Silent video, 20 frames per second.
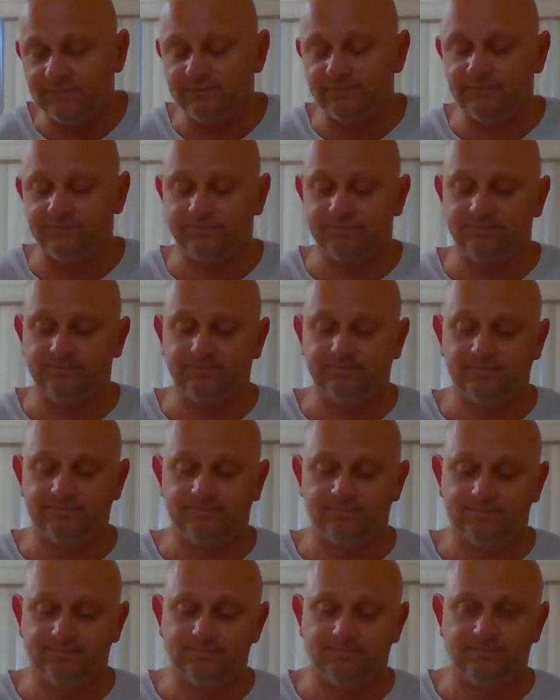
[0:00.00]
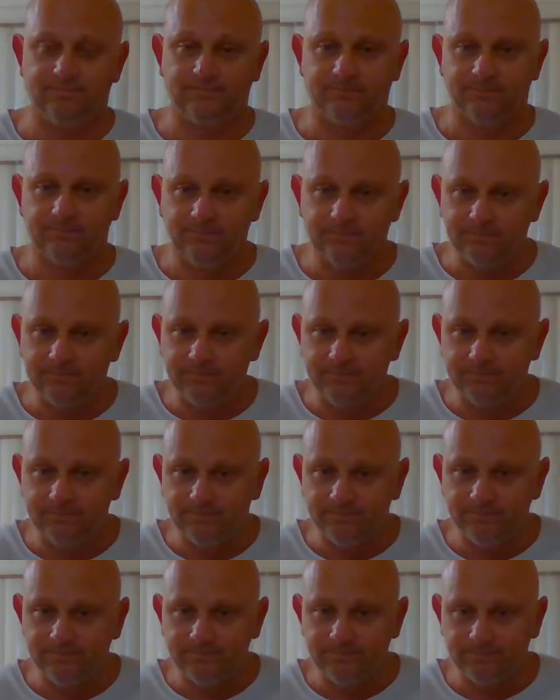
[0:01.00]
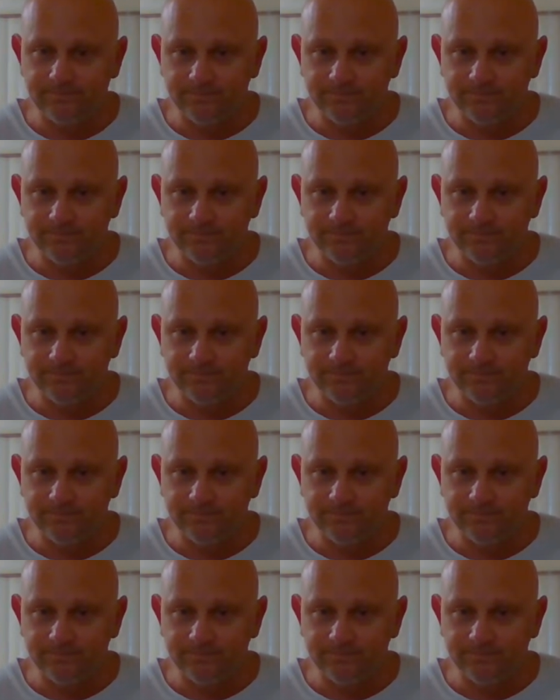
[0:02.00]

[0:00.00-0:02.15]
(silence)